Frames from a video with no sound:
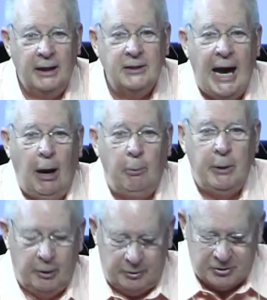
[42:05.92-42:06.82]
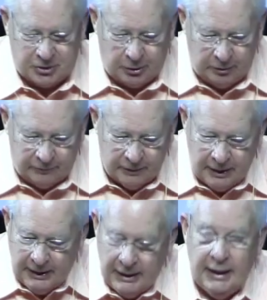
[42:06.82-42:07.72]
is how we are to serve.
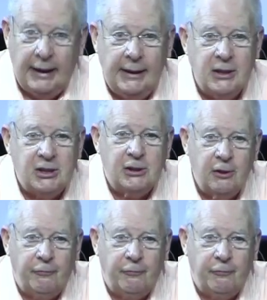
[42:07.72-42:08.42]
And this is